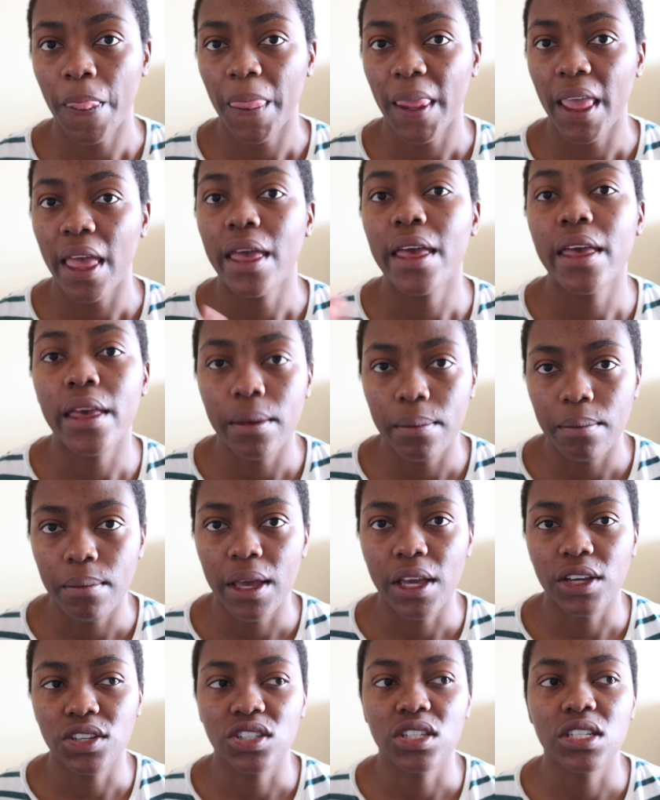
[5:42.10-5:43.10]
him
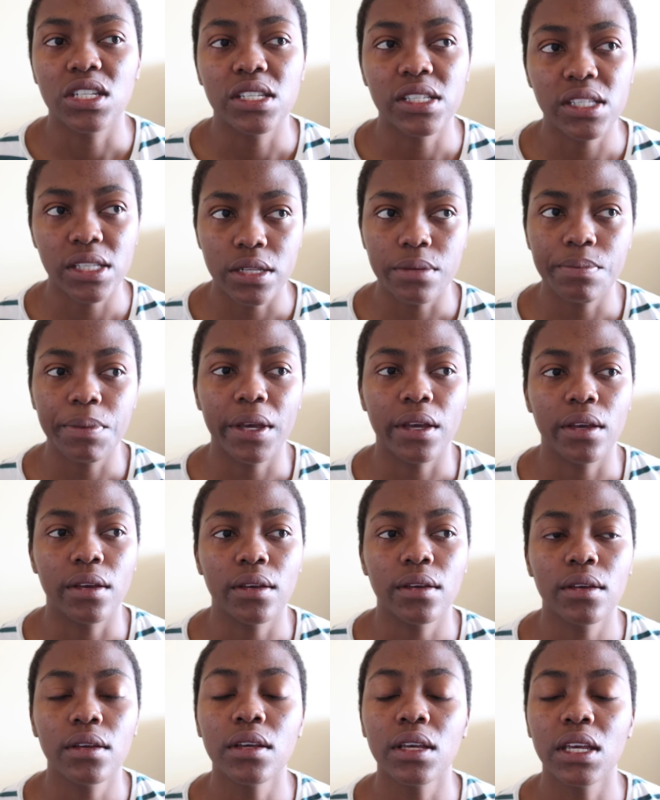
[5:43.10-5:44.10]
actually
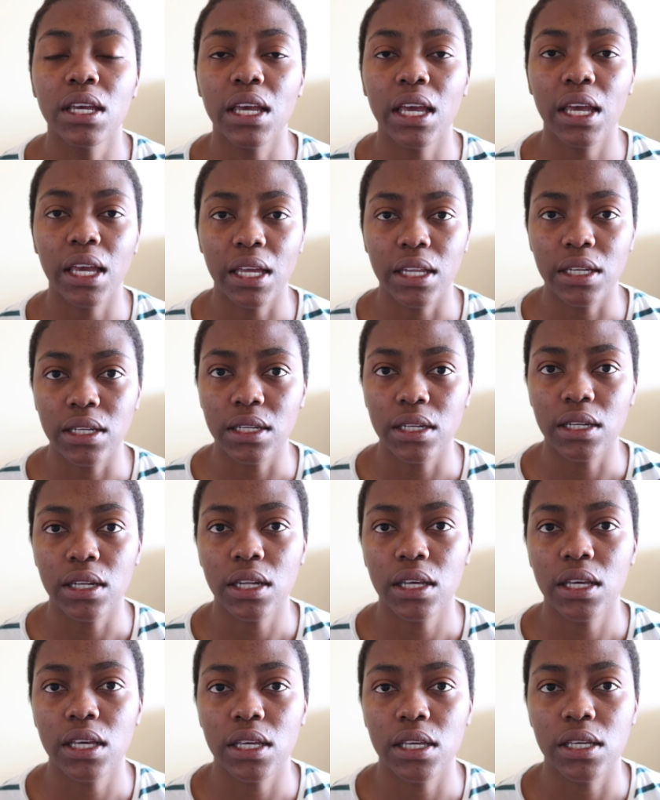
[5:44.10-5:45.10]
sleeping
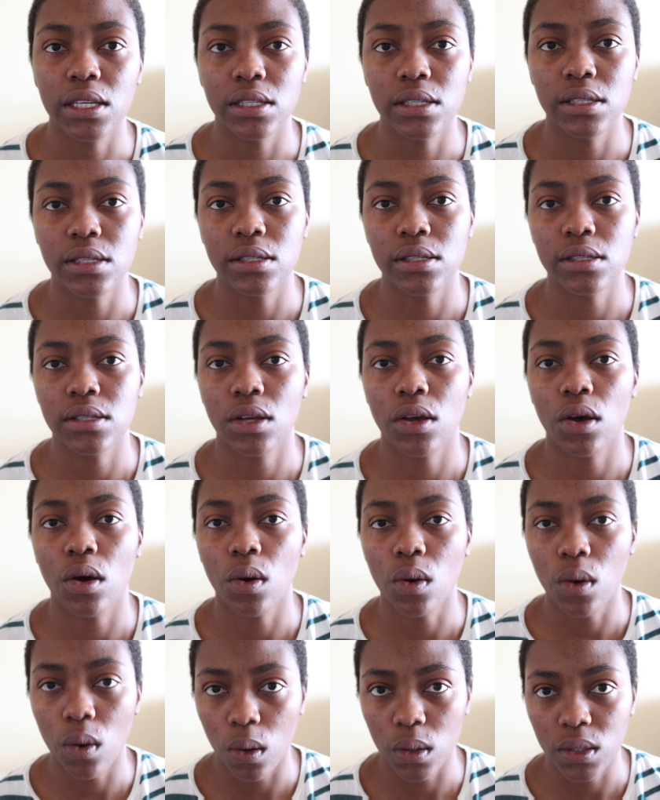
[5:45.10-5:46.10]
in his
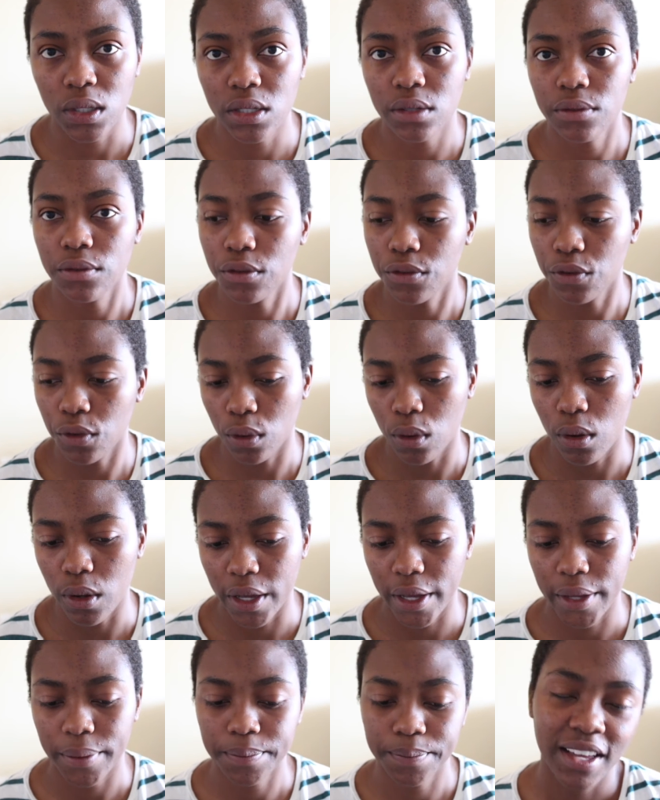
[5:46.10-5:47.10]
cot for longer.
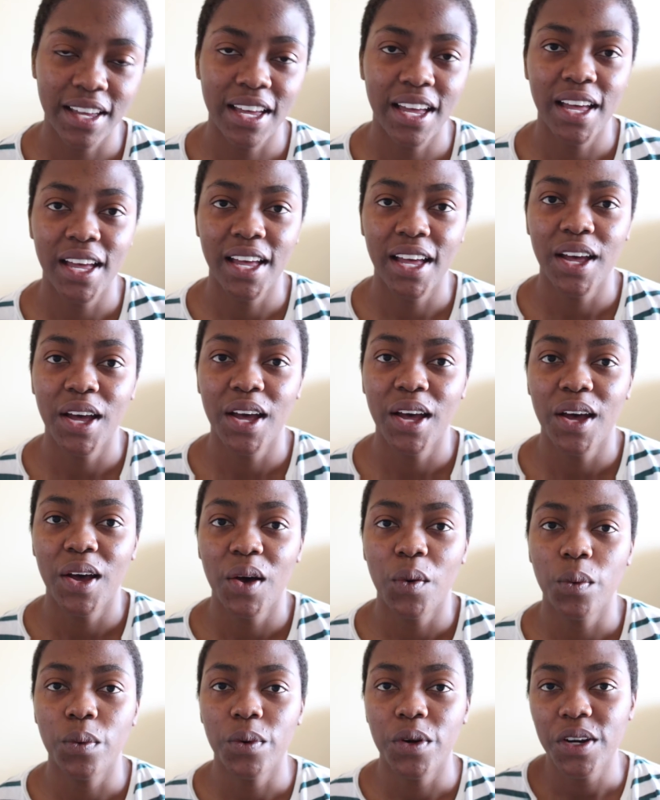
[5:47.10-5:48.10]

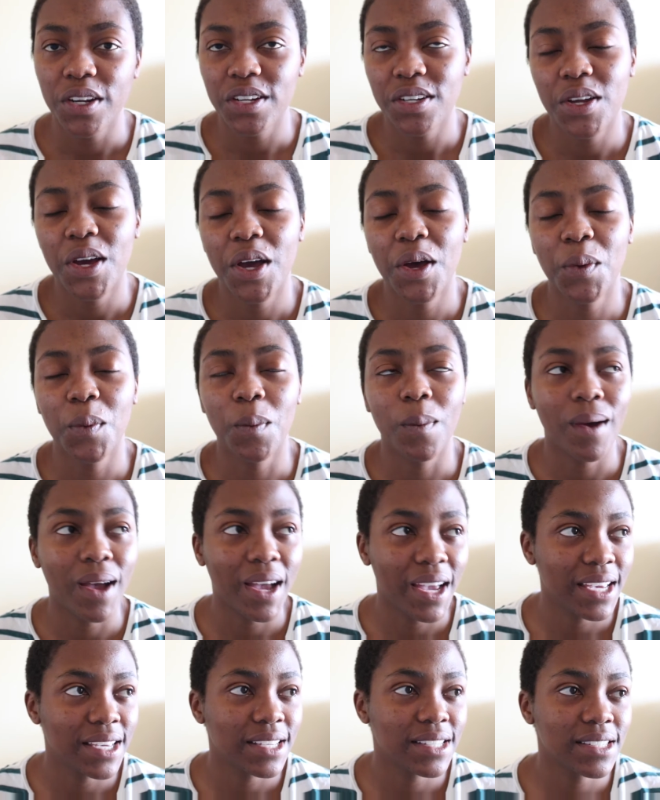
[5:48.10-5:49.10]
Word
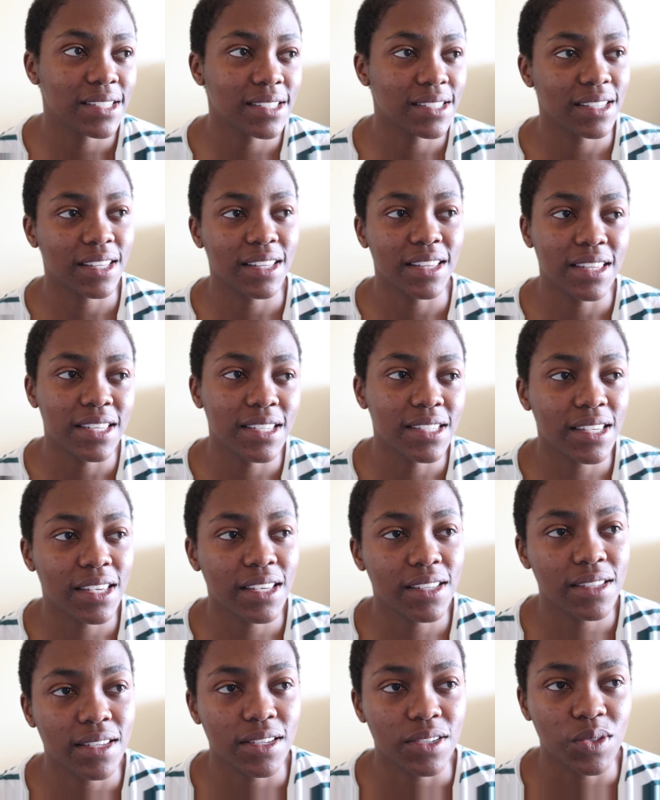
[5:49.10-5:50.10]
wise, these
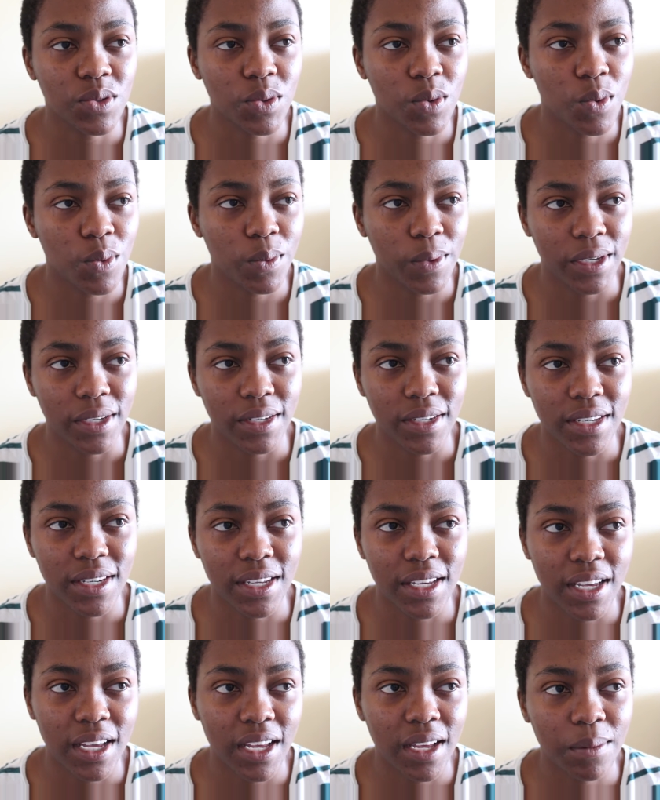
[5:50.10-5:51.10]
kids are so weird.
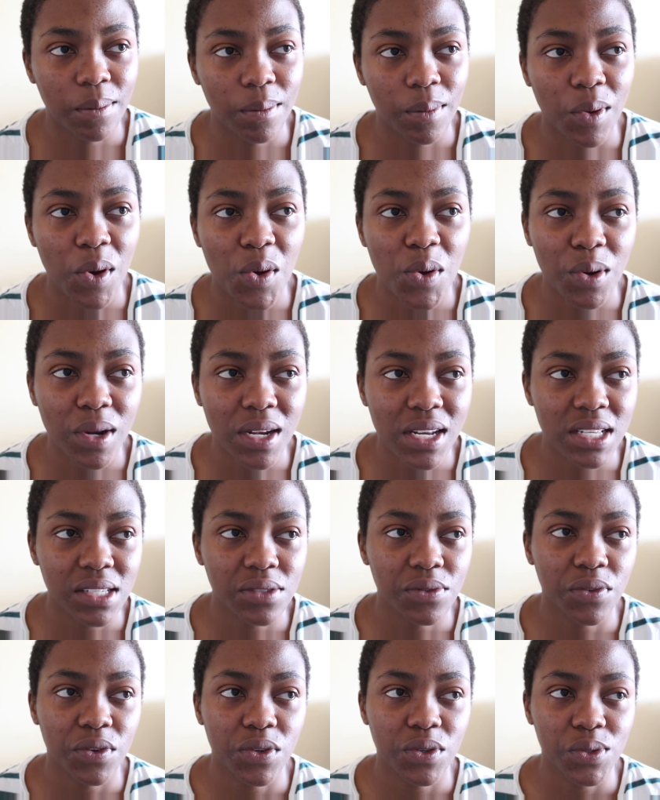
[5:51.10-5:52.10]
Gorola's
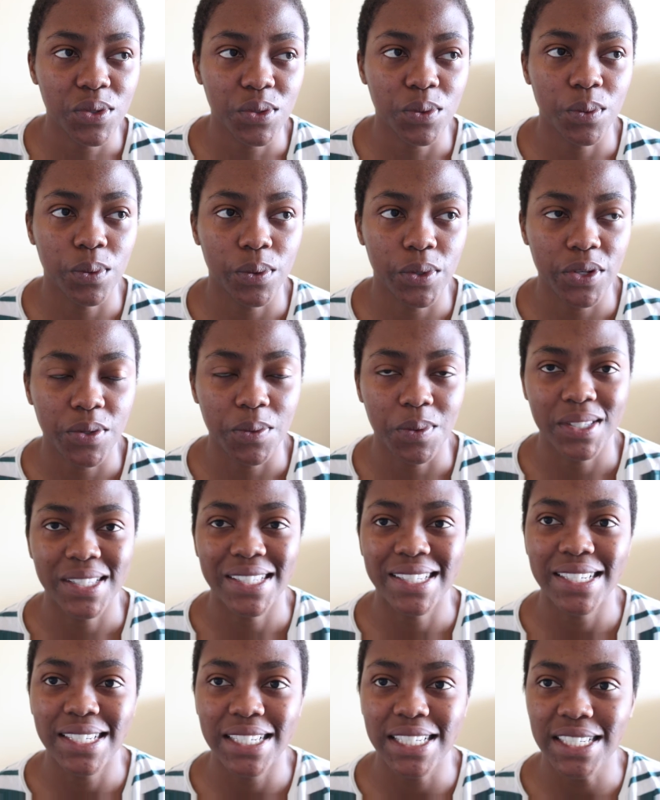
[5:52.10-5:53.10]
first word was
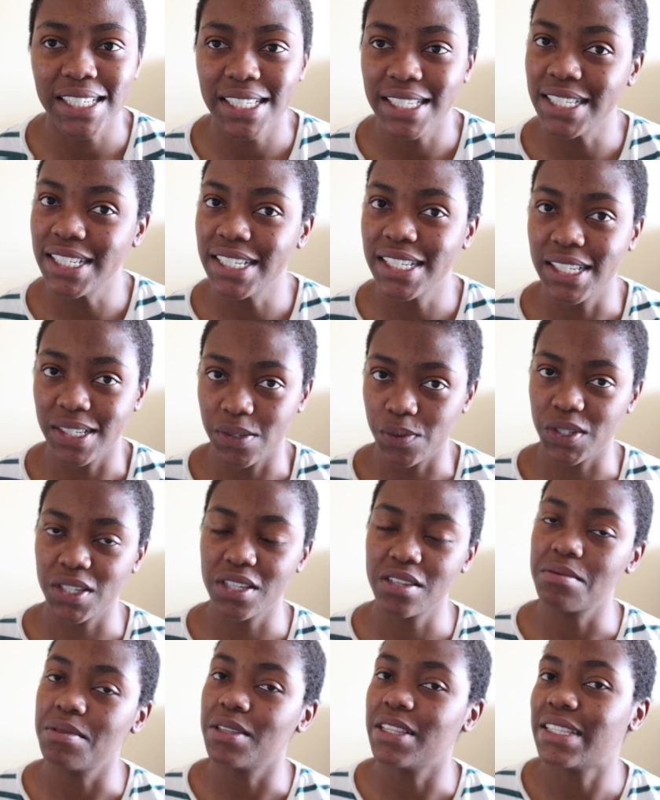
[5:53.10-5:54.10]
Didi,
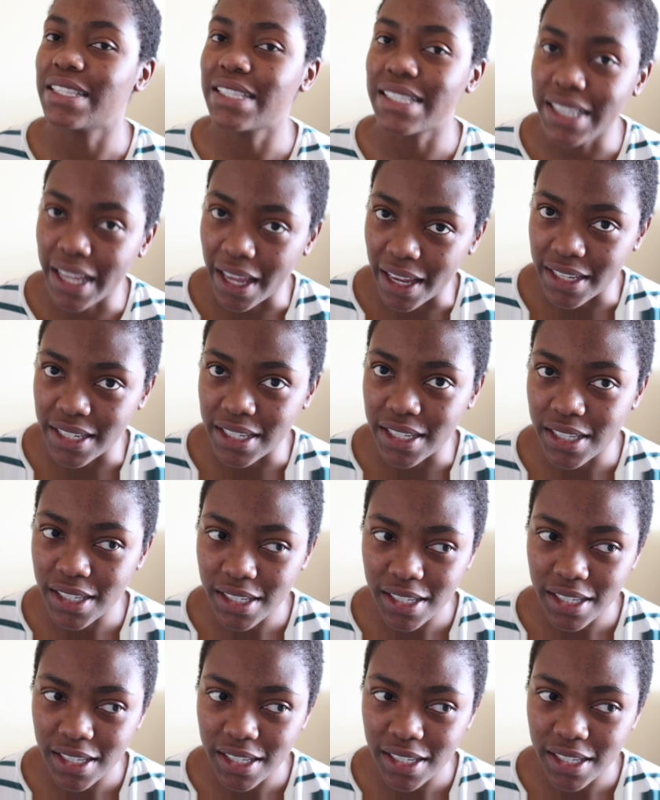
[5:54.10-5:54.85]
which means daddy.